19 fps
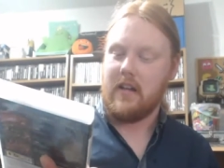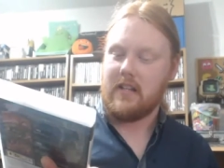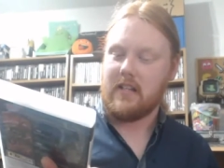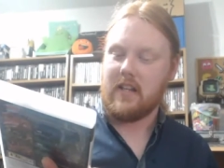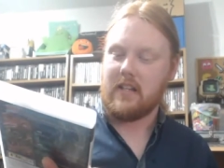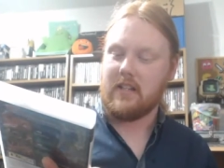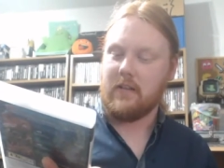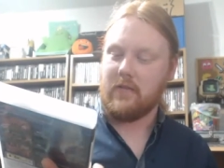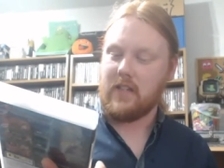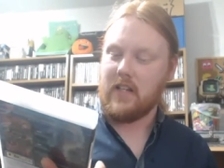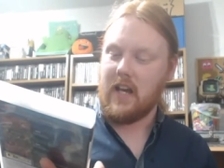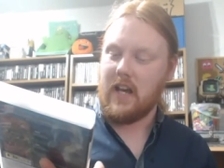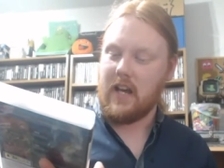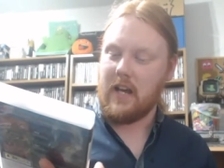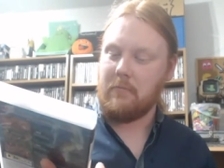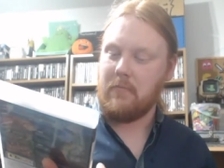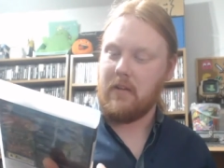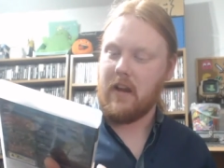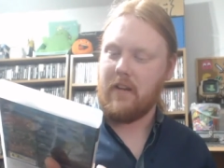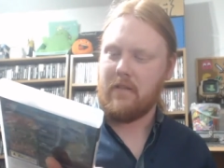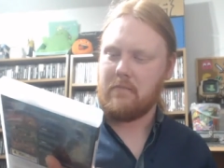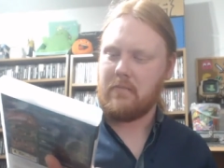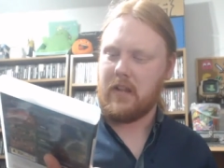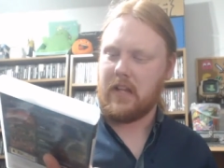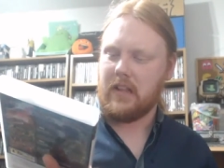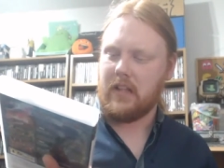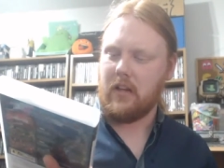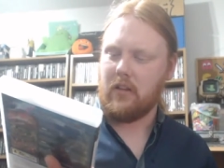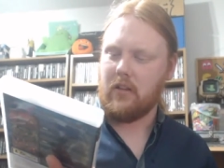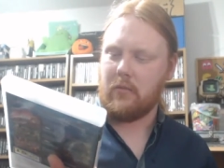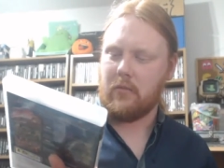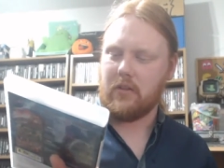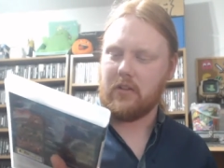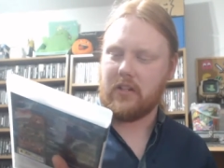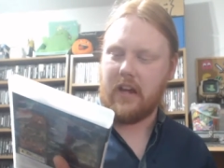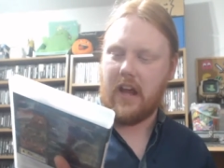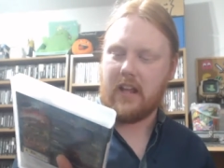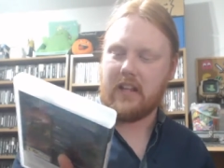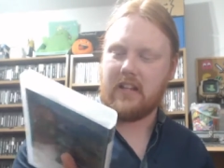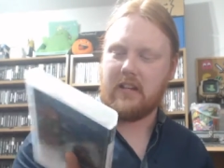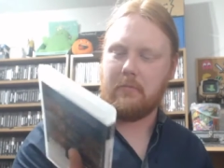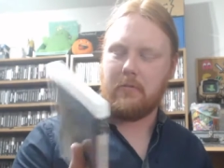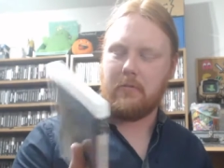Sands of Time. I haven't played the other ones yet,